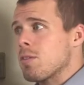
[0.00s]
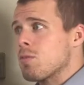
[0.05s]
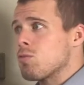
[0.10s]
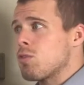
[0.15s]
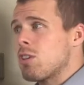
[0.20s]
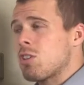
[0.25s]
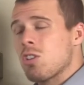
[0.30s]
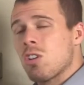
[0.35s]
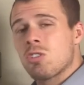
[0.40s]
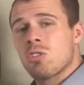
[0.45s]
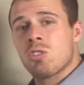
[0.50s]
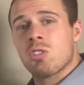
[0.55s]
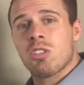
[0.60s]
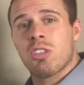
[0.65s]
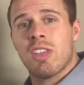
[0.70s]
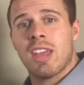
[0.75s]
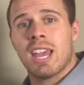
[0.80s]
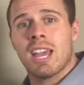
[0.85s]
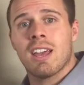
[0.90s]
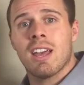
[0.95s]

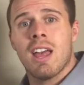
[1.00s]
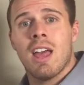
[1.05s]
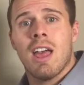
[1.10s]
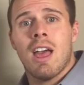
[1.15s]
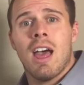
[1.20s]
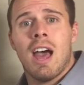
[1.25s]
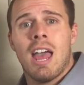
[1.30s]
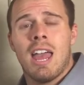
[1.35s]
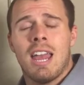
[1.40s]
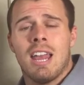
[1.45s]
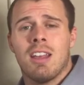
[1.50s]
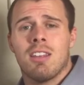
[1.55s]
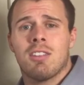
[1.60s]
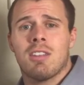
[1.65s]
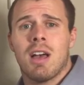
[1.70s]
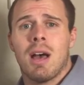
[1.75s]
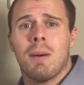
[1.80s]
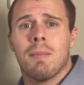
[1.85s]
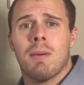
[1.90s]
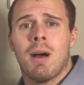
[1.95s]
researchers think
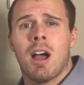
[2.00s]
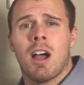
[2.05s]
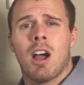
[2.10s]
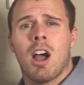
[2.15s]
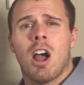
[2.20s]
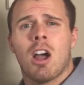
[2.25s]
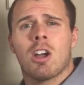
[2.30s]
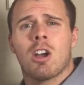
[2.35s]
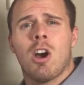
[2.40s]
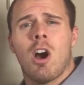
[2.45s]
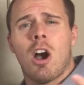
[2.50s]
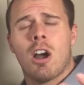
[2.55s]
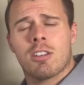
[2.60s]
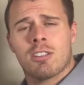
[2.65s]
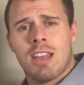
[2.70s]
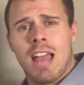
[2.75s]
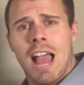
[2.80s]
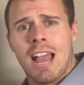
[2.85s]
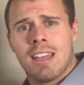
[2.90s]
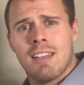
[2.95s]
is a
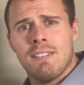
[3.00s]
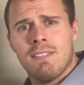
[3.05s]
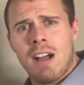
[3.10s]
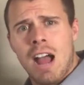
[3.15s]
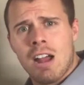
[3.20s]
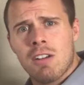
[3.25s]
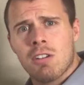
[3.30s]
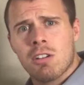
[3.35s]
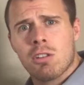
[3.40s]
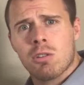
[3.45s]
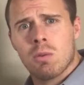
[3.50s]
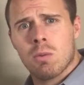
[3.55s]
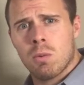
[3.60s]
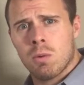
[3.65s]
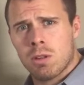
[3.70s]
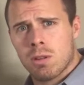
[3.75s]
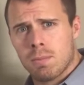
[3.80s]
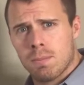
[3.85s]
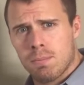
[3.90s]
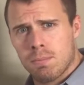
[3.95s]
Coxsackie virus
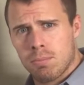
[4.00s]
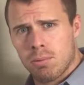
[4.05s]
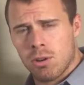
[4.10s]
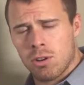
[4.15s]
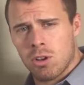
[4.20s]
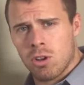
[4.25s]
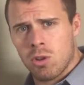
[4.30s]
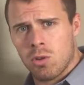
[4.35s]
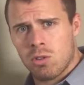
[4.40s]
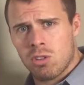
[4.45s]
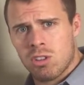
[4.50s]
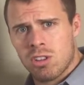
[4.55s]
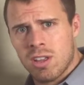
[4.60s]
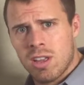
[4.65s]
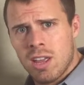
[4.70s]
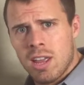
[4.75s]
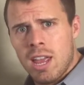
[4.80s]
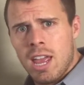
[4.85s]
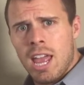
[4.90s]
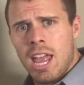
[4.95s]
was produced
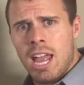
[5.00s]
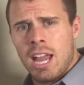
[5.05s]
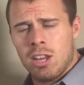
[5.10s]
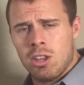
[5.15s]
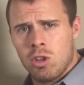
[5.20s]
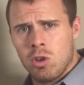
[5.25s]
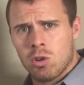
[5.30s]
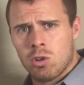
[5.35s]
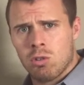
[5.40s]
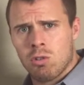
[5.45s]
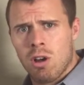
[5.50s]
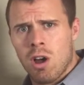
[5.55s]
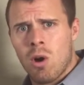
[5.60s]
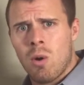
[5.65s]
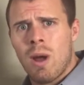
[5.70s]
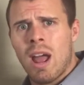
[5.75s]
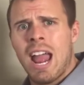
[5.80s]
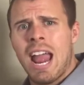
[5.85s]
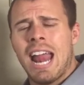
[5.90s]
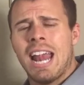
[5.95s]
in
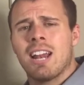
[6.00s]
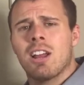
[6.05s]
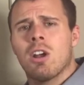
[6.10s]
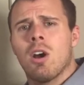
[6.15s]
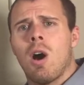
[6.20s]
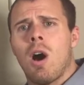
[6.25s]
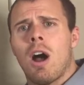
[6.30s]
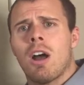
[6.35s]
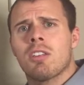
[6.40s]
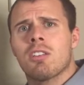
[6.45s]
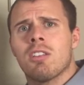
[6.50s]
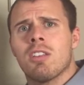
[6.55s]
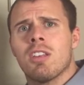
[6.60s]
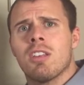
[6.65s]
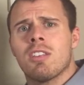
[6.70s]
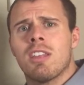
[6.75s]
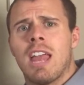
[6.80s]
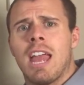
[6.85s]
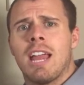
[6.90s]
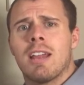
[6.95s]
utero and
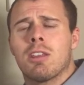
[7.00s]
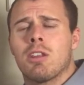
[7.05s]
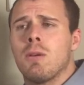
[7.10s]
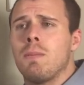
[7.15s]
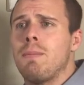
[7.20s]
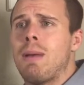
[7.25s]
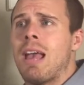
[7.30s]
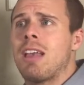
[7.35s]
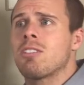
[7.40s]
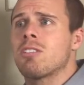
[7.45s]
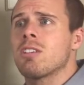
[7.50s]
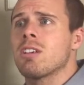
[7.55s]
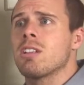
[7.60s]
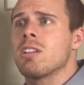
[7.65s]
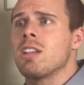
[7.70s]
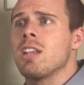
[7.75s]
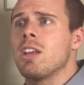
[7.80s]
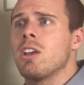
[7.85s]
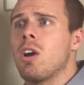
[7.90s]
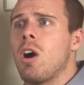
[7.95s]
causes it to
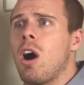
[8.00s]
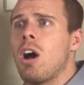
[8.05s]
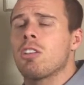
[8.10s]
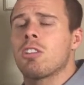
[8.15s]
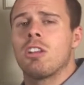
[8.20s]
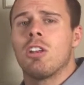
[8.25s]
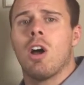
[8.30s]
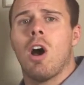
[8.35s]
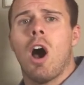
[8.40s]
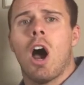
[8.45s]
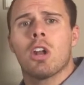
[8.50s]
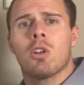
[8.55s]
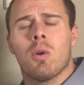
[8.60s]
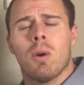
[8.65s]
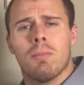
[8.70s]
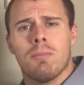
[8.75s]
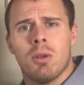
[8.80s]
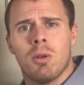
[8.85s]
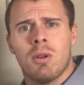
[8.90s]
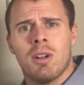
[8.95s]
basically cause an
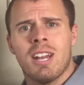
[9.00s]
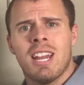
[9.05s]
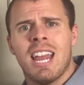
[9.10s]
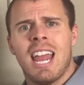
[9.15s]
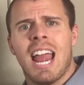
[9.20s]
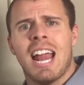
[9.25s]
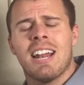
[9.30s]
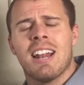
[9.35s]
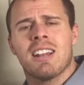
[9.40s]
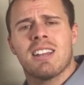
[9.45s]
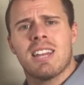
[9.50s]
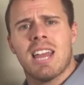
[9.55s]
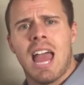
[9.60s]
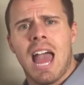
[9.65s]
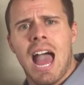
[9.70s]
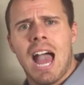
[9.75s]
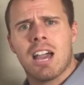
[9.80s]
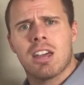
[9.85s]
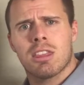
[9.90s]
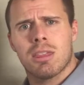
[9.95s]
autoimmunity and
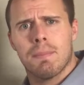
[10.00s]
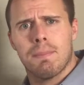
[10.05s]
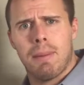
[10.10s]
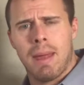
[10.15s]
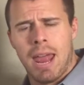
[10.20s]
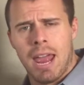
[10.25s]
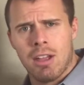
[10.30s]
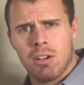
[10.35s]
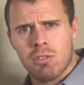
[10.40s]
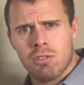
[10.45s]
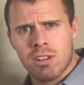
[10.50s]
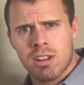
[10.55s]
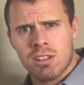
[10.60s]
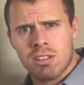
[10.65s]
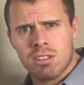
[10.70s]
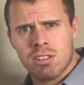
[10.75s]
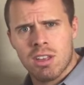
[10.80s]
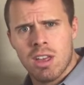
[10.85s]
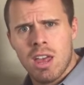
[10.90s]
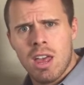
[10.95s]
attack the
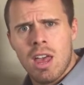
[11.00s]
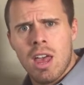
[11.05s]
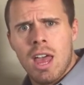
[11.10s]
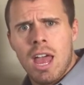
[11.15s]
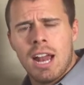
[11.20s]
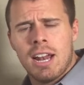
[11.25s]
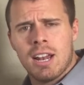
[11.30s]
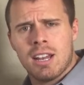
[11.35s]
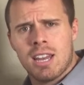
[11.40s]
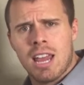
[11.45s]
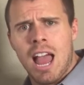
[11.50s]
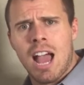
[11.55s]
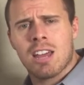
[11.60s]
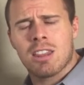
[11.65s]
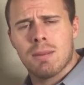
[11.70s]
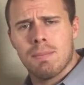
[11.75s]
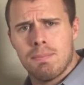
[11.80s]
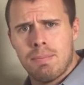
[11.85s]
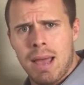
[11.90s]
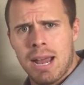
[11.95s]
pancreas and
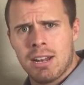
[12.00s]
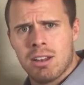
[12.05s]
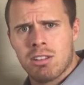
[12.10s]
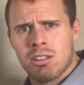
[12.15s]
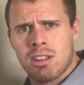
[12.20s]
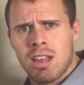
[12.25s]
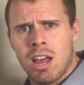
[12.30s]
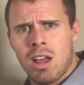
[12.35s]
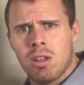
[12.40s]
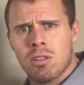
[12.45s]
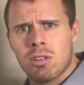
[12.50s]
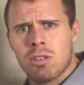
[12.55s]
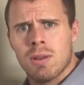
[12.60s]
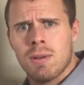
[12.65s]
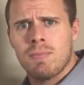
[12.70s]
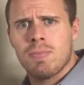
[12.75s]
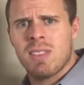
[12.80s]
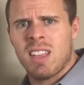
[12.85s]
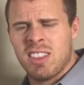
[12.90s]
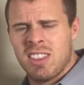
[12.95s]
attack the beta
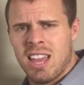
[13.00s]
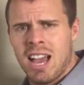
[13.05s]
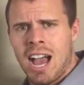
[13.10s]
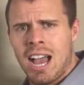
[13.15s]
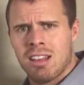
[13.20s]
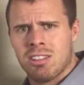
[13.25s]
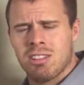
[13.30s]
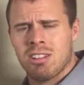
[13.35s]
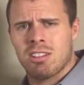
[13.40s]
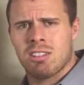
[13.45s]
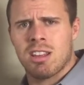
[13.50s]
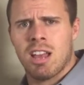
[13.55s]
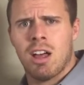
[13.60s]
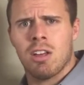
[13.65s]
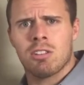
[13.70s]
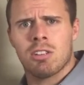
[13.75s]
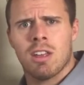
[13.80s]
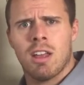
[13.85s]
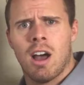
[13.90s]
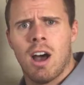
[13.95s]
cells and the islet
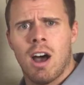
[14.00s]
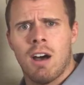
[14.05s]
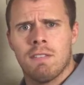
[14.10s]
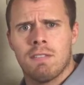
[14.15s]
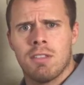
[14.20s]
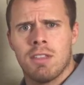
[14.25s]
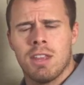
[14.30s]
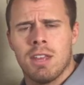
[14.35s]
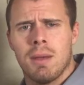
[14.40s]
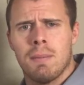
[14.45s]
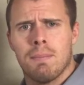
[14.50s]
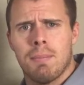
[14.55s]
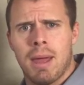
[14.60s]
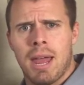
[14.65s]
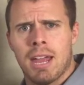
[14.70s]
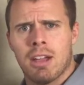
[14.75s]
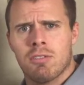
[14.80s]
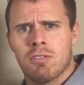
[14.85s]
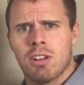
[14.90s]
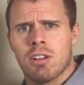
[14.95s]
cells of the
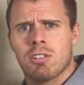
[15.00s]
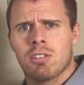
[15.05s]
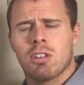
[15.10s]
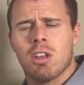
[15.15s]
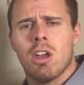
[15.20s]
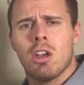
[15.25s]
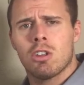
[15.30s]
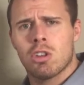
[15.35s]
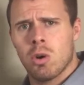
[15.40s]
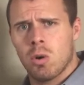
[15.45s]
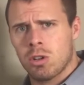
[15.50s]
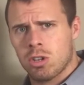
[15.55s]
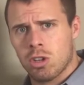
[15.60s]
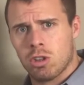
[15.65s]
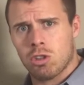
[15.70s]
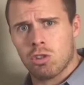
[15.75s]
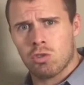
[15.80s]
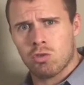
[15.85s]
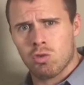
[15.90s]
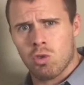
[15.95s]
pancreas. So it
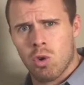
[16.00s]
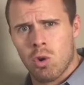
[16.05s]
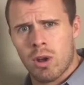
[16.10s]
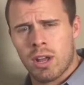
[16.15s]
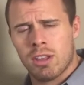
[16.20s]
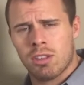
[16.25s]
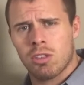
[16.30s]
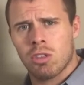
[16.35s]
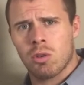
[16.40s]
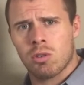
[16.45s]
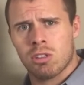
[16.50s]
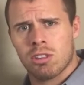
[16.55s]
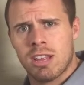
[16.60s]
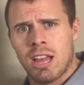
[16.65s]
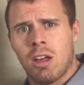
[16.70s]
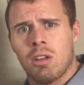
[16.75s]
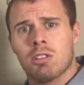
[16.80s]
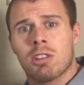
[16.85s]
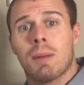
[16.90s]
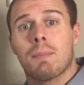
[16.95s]
destroys those
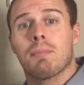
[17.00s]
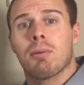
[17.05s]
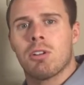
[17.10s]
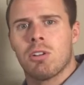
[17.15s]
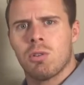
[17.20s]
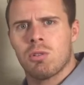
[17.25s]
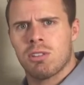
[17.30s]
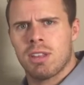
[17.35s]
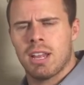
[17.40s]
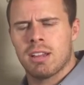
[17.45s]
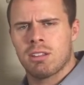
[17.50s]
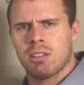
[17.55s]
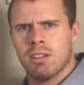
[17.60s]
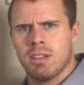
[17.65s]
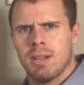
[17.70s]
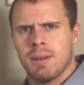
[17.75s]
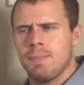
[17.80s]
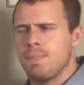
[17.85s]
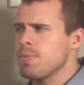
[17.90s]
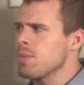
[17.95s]
cells that produce
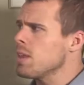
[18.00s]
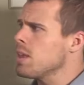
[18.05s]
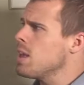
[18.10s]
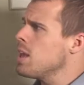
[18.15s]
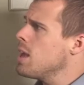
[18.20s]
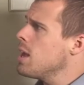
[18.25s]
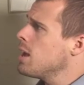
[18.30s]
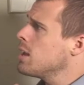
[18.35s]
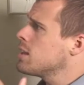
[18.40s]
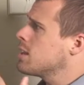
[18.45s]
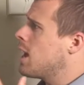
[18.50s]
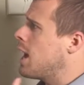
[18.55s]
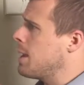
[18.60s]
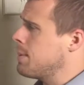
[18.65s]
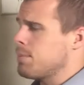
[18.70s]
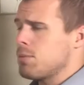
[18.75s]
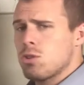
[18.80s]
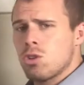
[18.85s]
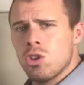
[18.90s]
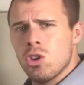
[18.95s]
insulin.
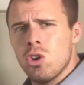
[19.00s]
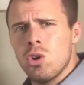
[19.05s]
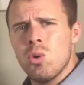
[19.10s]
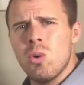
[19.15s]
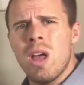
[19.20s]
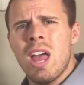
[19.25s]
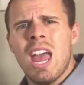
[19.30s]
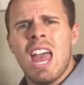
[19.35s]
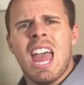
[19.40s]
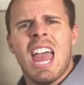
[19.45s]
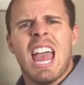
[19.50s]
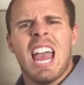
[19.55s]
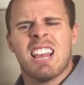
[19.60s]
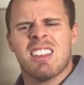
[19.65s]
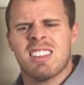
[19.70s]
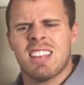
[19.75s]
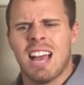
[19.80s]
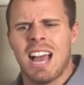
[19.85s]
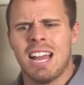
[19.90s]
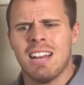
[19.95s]
Type 2
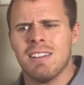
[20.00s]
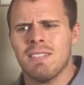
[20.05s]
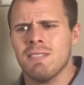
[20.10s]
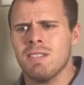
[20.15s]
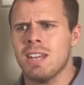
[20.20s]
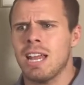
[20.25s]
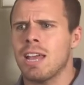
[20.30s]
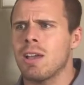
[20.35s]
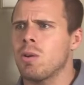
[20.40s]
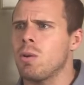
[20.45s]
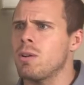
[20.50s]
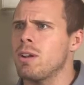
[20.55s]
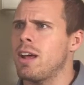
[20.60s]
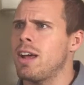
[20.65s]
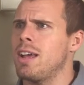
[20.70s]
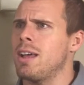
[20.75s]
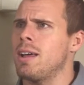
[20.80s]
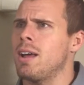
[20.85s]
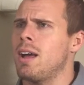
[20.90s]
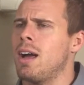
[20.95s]
is kind of like what
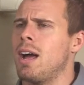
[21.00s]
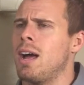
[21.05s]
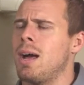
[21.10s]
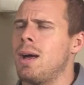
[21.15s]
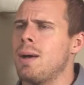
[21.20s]
I